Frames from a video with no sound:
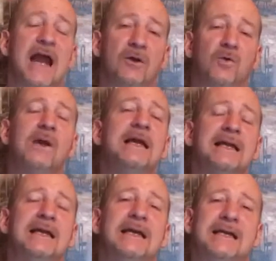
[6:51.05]
And
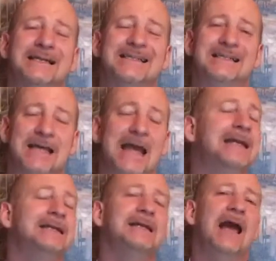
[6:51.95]
really, it is
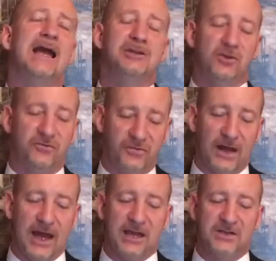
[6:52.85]
Satan and your
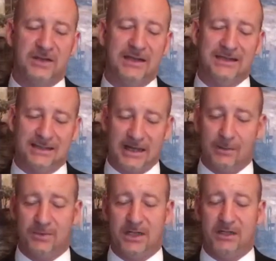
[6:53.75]
flesh that is
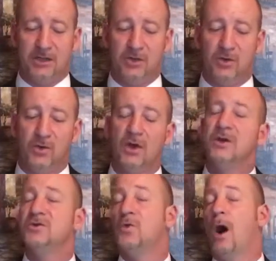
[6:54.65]
tempting you
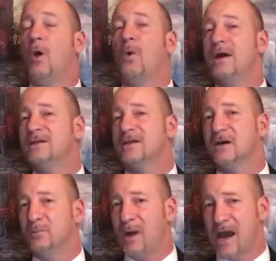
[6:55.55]
to always
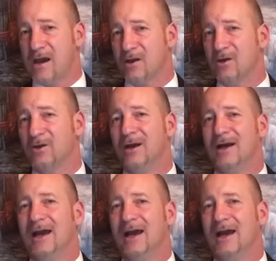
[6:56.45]
compare